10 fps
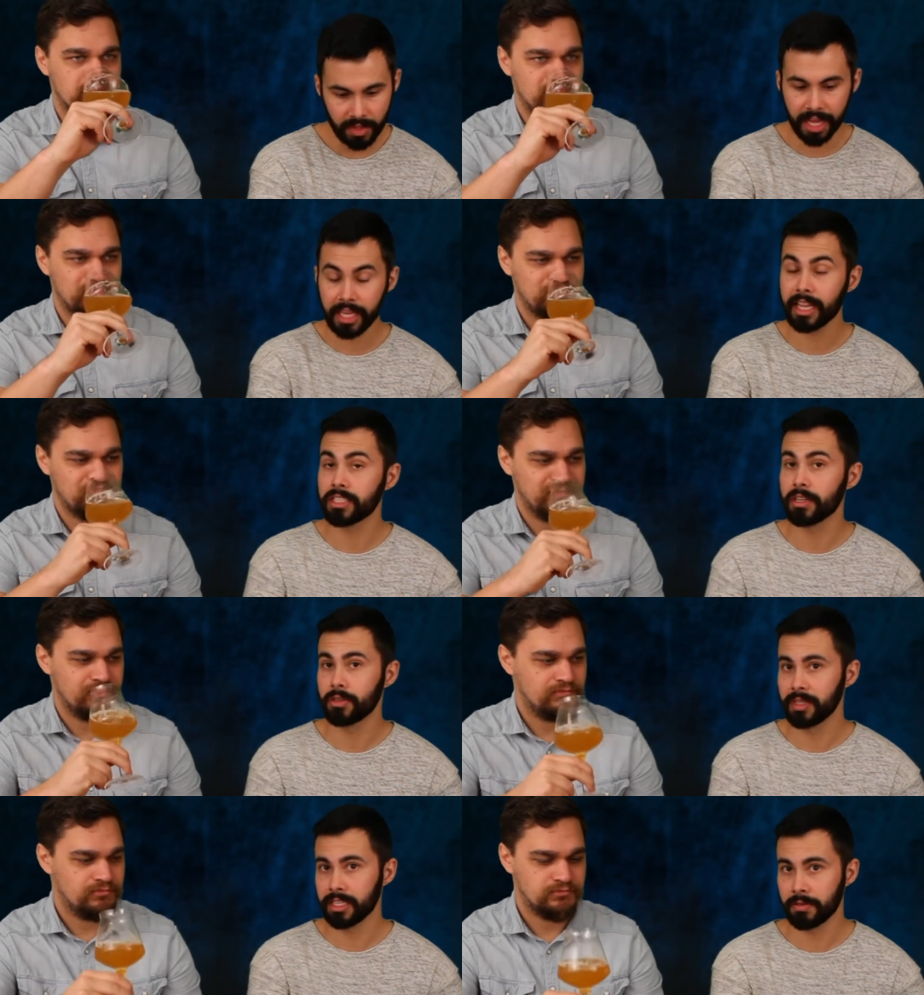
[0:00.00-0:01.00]
Speaker 1: I think that's also
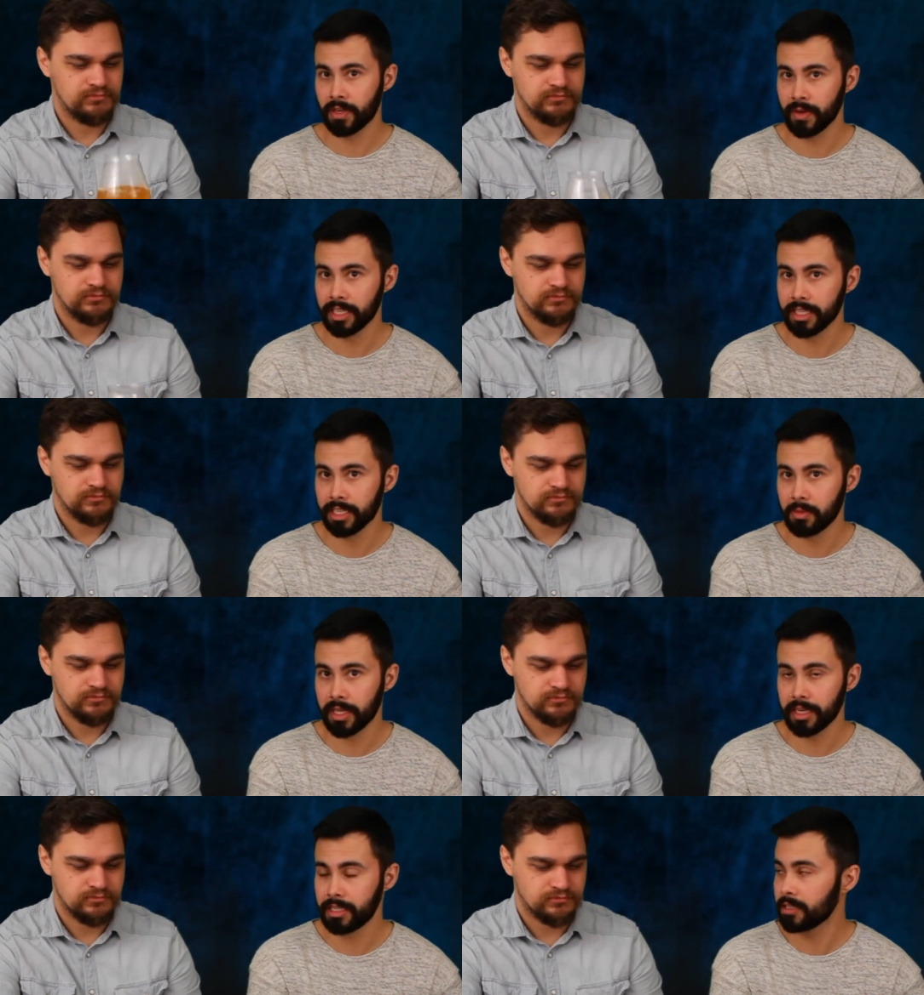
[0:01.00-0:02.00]
because I was going into this with
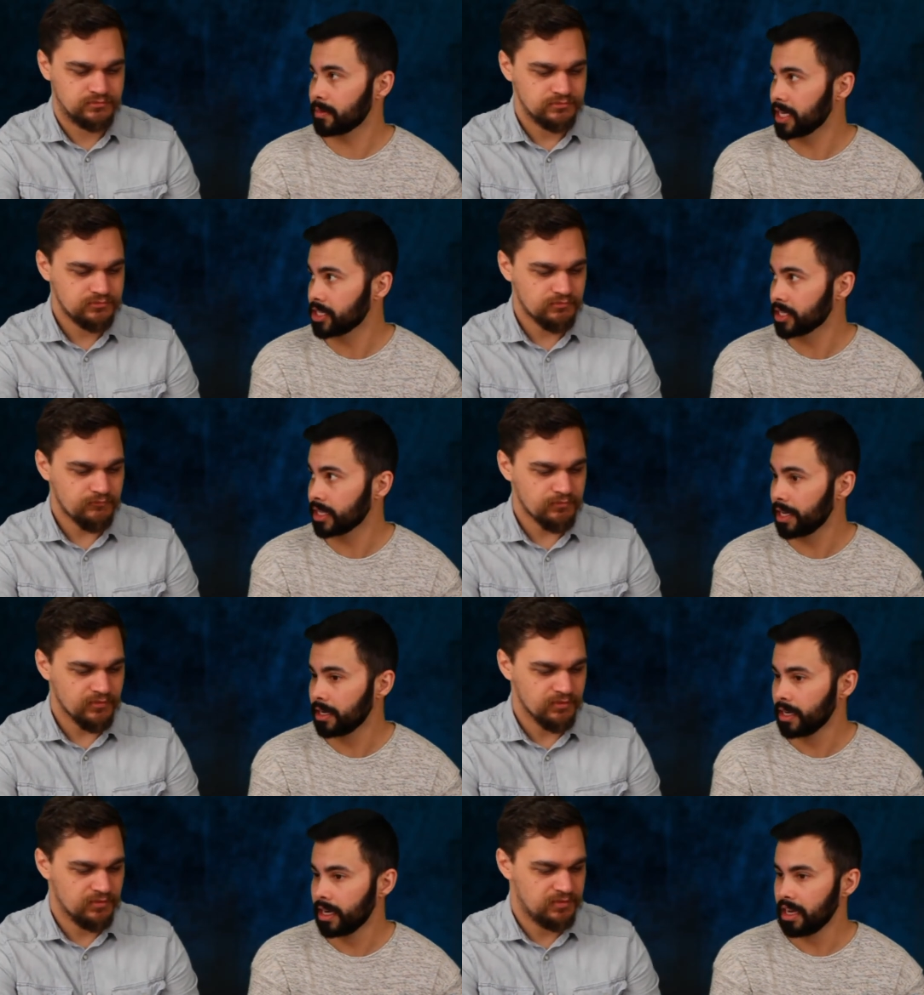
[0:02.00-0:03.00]
anticipation that
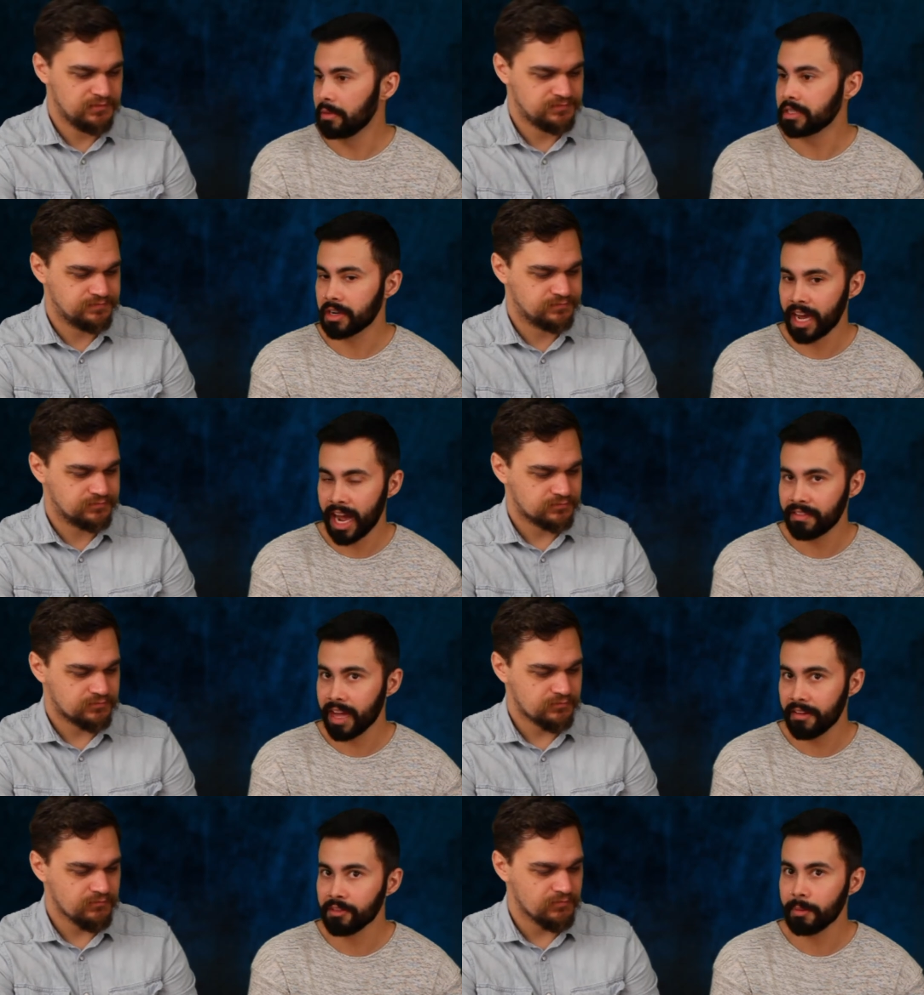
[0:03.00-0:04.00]
it was going to have a
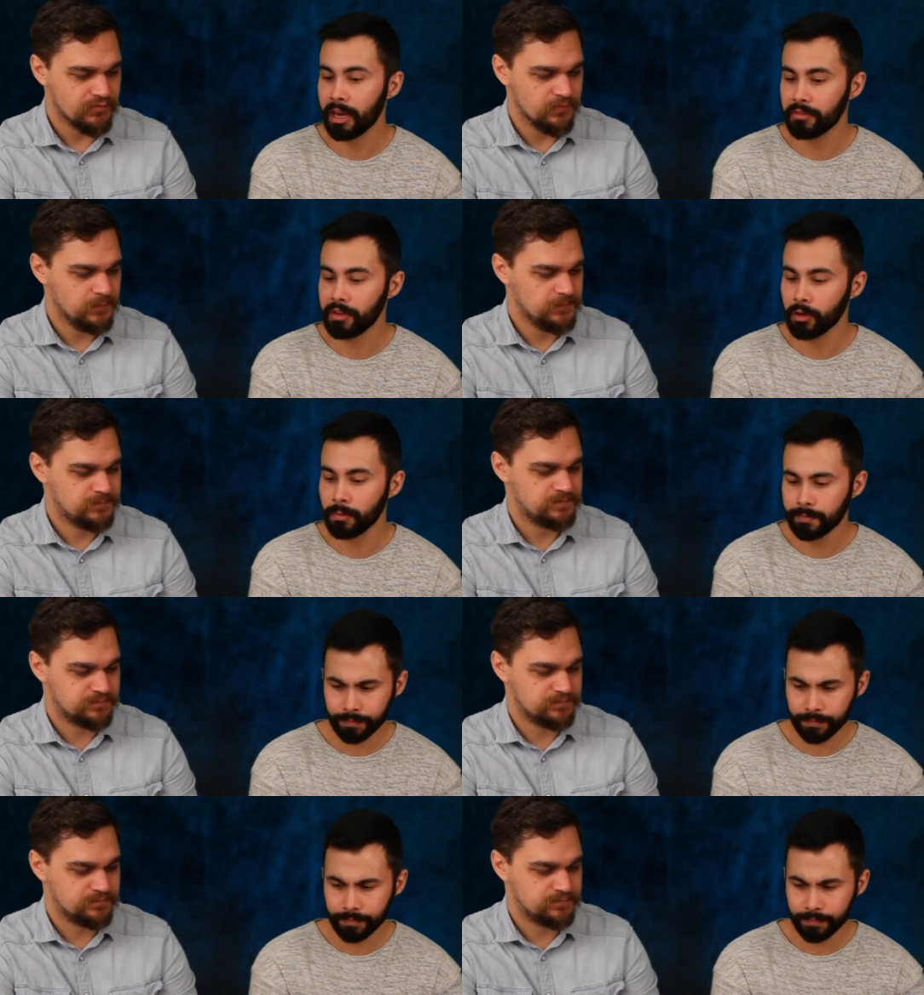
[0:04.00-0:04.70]
heavier mouthfeel.